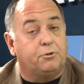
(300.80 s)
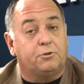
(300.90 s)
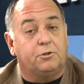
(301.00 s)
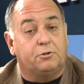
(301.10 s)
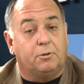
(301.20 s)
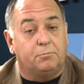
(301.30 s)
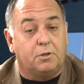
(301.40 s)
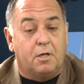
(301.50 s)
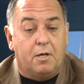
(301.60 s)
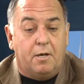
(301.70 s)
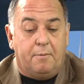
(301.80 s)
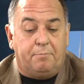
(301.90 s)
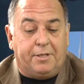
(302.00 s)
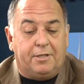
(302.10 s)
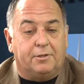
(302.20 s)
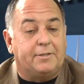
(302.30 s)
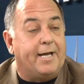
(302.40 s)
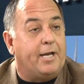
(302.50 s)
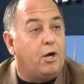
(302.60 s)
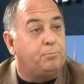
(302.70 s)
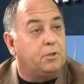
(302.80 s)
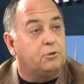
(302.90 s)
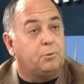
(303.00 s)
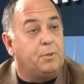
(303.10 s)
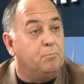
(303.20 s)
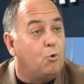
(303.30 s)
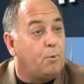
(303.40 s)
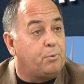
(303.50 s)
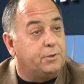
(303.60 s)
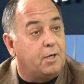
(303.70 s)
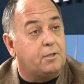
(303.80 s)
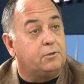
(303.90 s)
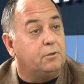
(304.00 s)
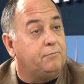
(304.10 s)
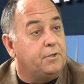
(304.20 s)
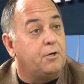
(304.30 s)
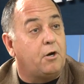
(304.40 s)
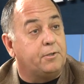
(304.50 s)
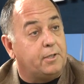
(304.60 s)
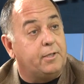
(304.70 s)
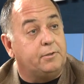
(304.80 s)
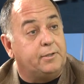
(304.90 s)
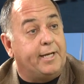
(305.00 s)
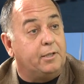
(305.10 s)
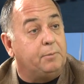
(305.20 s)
systems, because that helps us to be more productive in our daily